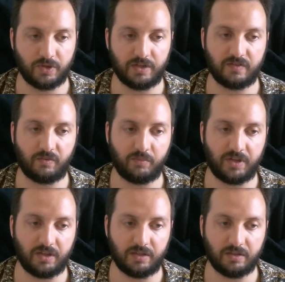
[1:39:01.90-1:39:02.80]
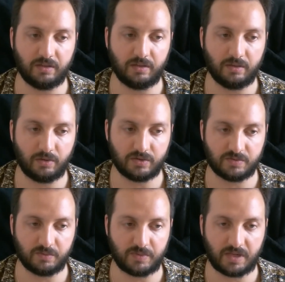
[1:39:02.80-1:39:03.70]
Mona Lisa being in the
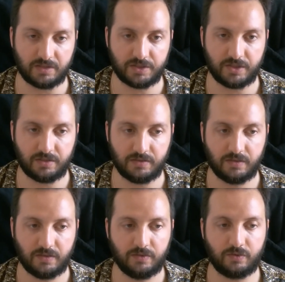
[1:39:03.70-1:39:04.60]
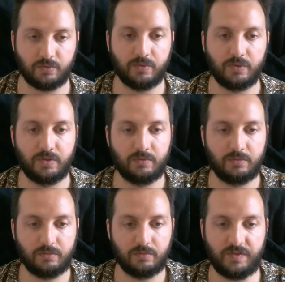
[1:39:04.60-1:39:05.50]
Cosimo balance sheet. So
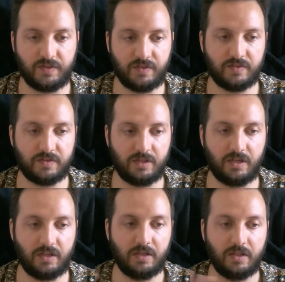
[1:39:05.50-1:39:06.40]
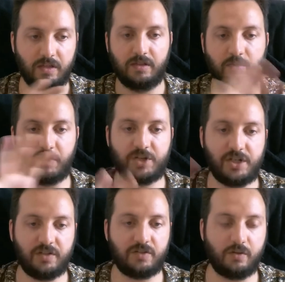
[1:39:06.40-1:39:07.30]
this is the, the
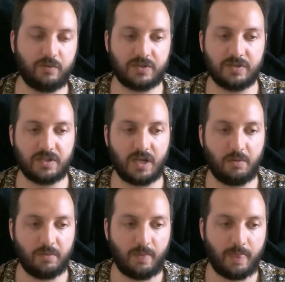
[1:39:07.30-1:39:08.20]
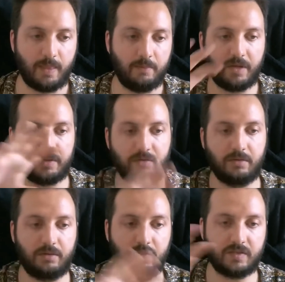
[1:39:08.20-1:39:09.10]
machine is always the same,
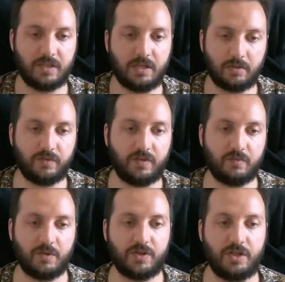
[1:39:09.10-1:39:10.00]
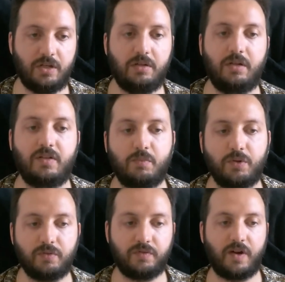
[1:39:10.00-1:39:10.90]
but the state of this machine is
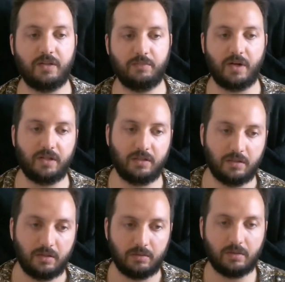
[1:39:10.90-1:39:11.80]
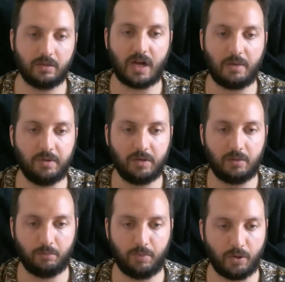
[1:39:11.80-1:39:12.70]
modified by becoming
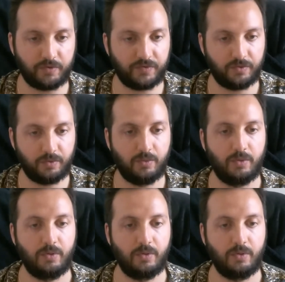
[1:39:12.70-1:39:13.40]
blocks